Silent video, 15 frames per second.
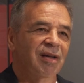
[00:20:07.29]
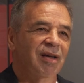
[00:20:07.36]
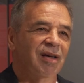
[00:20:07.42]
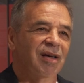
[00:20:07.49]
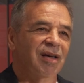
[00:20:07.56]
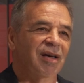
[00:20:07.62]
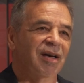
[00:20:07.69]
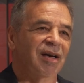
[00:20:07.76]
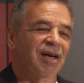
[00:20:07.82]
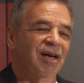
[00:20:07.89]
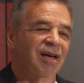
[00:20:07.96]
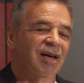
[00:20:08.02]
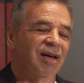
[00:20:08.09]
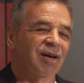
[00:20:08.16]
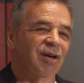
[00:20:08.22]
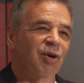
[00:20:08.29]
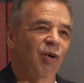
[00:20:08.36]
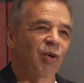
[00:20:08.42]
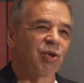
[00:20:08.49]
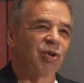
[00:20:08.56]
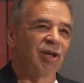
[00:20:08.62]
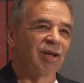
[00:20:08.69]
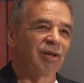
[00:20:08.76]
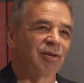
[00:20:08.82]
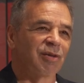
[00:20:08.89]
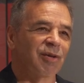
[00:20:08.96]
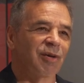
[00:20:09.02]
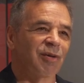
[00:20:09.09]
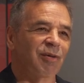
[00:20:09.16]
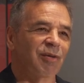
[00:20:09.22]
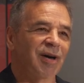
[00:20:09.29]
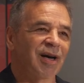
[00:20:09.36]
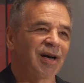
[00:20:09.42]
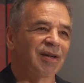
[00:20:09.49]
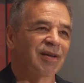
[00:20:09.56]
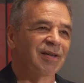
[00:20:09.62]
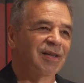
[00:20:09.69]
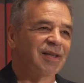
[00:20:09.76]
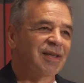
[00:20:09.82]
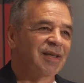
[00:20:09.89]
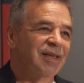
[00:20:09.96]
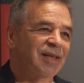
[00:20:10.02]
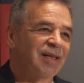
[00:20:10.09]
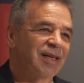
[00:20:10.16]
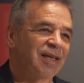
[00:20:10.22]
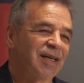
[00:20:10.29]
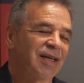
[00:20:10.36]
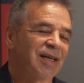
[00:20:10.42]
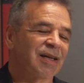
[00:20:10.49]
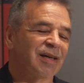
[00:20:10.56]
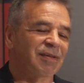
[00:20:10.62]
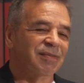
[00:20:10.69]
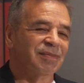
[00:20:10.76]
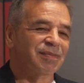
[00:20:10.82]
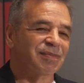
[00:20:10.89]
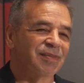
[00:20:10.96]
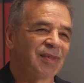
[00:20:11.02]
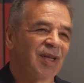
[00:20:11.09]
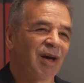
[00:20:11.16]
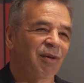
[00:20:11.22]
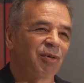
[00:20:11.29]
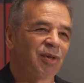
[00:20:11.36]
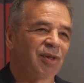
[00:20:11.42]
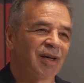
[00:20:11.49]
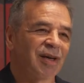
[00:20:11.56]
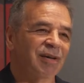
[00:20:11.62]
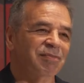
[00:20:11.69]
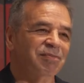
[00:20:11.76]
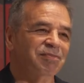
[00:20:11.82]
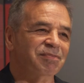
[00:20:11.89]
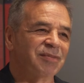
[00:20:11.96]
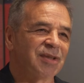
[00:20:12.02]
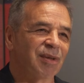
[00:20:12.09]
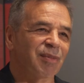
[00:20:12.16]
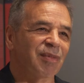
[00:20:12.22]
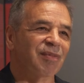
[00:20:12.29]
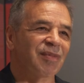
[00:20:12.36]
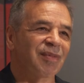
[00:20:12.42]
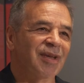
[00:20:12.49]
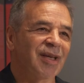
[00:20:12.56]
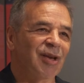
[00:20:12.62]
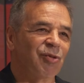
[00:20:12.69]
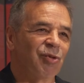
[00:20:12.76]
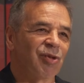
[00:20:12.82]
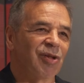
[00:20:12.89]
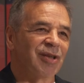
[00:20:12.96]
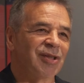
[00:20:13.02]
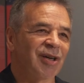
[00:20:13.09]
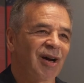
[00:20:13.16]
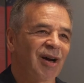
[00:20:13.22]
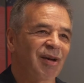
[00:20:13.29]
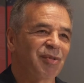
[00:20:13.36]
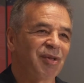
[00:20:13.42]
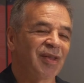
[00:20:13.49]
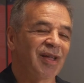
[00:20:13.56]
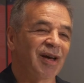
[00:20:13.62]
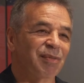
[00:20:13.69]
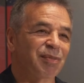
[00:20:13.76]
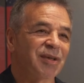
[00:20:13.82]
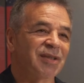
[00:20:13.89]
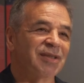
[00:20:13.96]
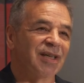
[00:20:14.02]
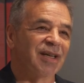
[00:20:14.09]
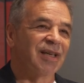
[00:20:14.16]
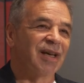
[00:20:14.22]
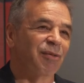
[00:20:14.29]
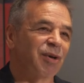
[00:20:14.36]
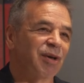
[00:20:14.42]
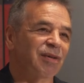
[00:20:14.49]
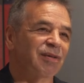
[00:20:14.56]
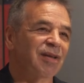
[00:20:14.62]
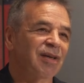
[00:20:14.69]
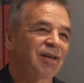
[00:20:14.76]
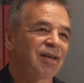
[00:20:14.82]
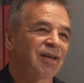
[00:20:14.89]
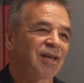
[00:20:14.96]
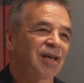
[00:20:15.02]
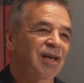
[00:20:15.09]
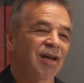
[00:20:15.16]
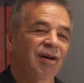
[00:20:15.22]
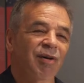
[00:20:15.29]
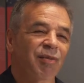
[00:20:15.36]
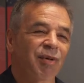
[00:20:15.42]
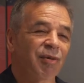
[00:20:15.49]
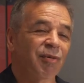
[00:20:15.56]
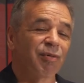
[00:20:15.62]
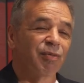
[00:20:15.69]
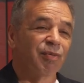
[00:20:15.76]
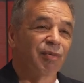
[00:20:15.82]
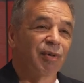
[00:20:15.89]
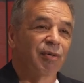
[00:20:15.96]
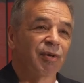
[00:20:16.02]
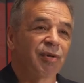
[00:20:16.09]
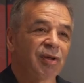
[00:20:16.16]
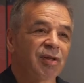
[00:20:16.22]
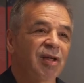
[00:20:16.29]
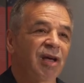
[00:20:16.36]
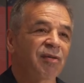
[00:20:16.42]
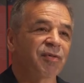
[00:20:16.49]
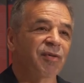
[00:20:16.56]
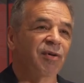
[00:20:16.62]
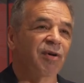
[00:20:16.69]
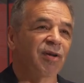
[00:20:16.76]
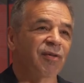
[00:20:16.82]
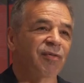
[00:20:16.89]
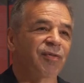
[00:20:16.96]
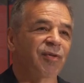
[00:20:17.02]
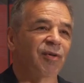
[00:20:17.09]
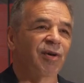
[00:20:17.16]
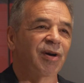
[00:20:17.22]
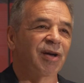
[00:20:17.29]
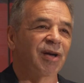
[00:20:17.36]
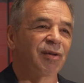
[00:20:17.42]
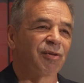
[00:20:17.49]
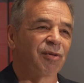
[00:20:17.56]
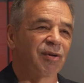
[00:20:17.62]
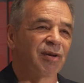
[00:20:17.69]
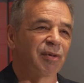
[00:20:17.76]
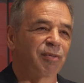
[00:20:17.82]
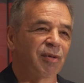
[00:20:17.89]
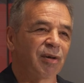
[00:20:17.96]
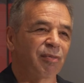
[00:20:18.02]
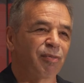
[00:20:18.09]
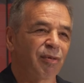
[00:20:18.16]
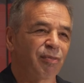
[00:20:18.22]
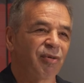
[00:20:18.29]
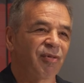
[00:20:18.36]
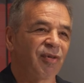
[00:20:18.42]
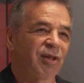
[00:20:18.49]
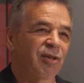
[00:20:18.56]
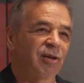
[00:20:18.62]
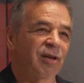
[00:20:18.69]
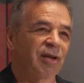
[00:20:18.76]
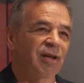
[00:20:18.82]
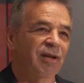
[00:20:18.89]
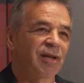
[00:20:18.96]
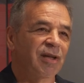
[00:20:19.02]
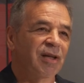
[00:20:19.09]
uh, coaching. So uh, uh that was uh, some interesting times in that. But uh, yeah, we, you know, we were we were successful on the floor, certainly pr provincially,